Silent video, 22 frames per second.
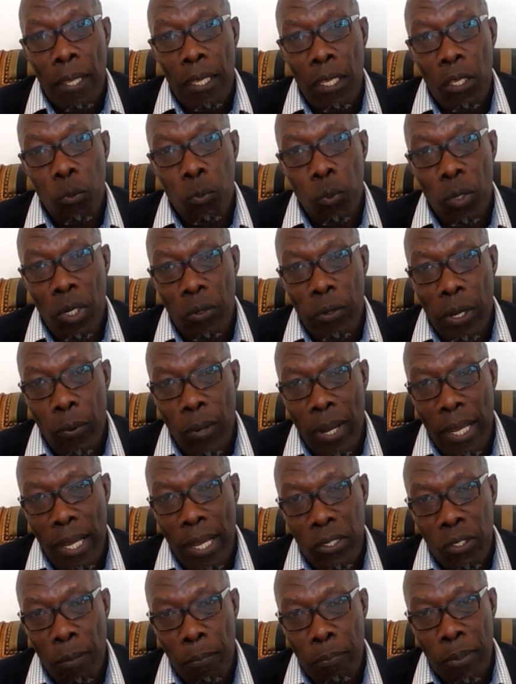It will require
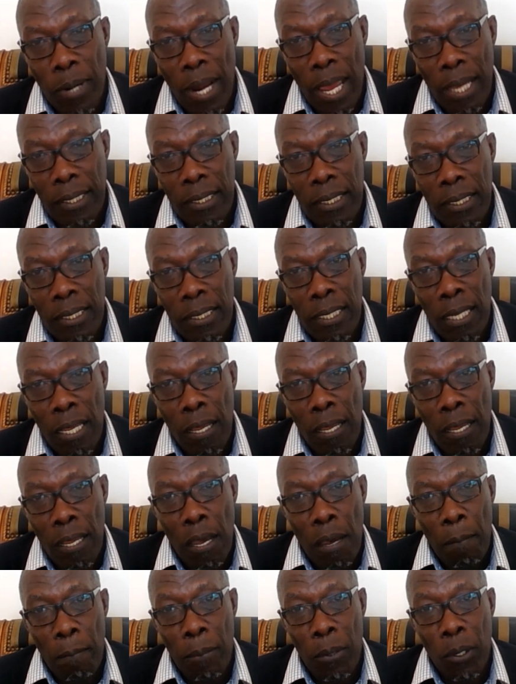some practice,
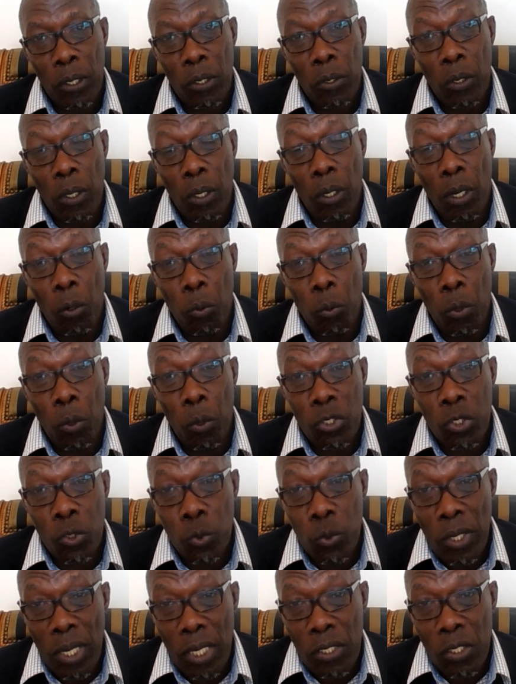but as
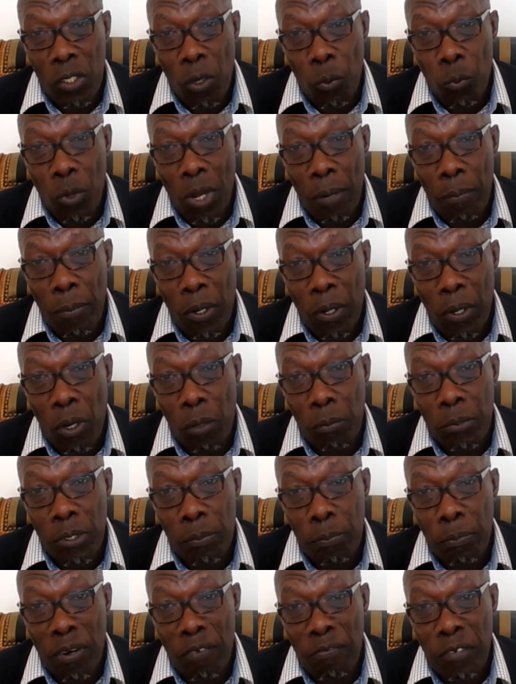soon as someone
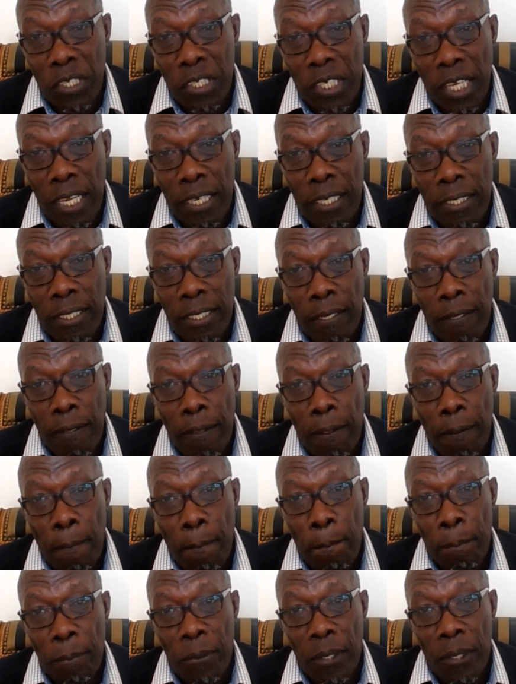becomes proficient,
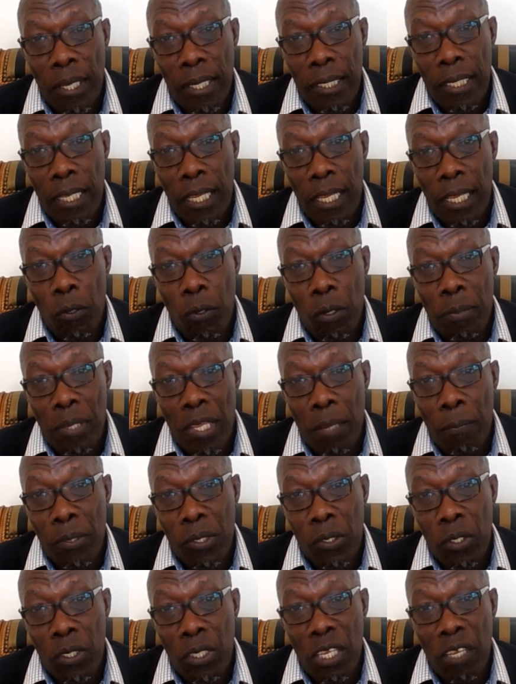they will be
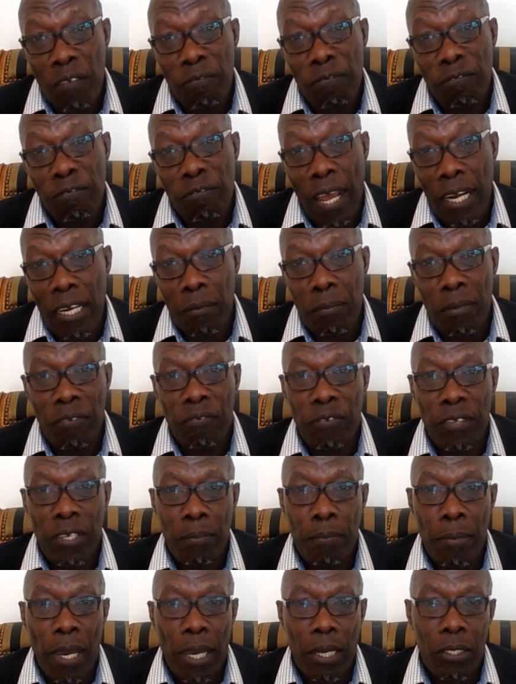able to give valuable
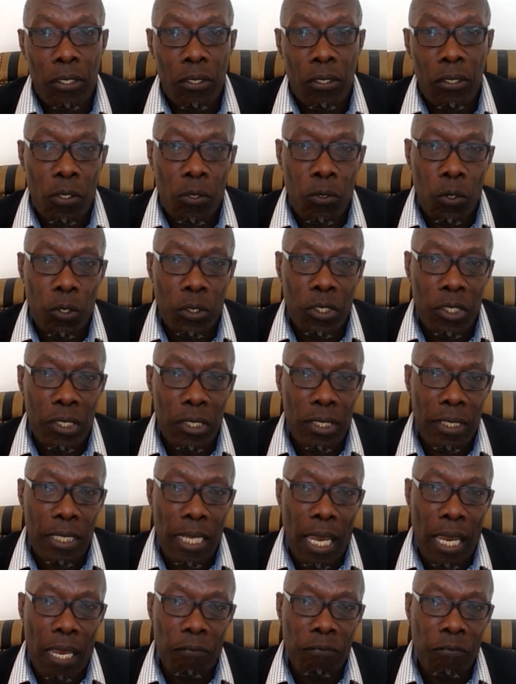feedback to the coaching
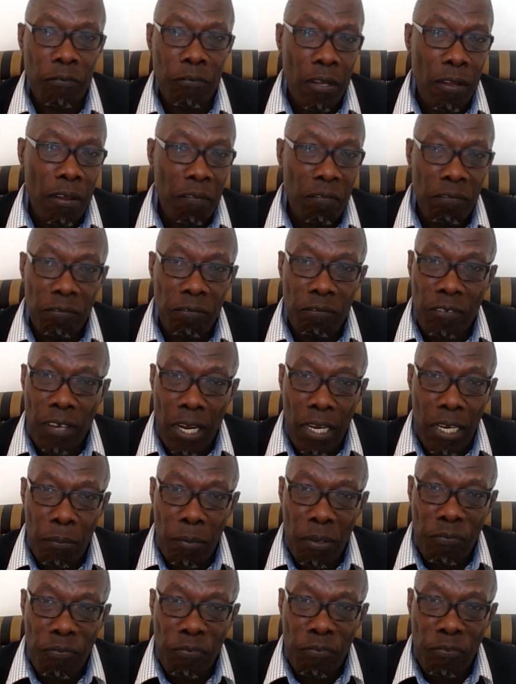staff,
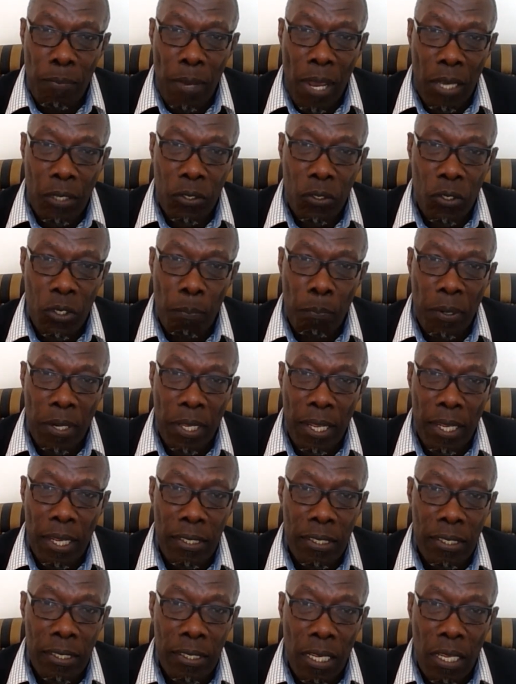valuable feedback to the
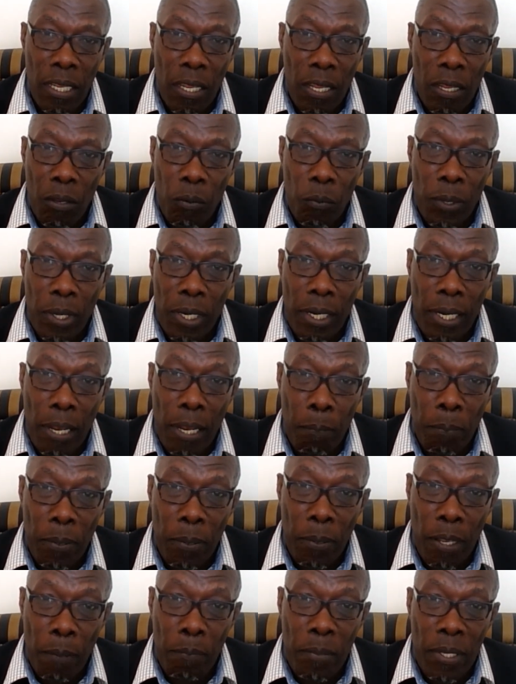players, whether that
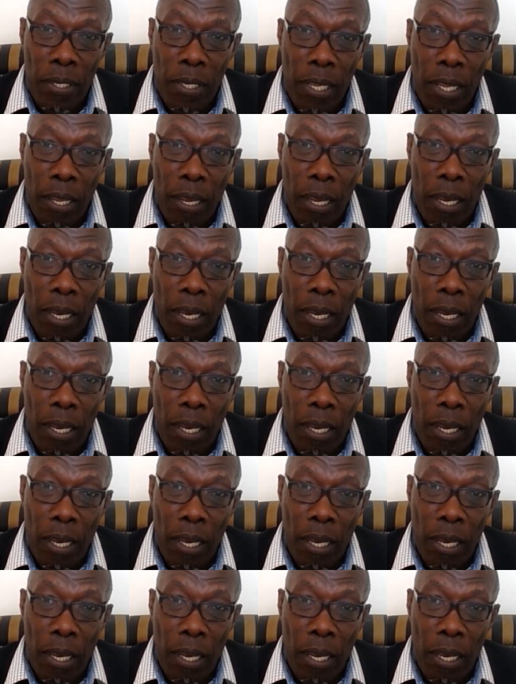player be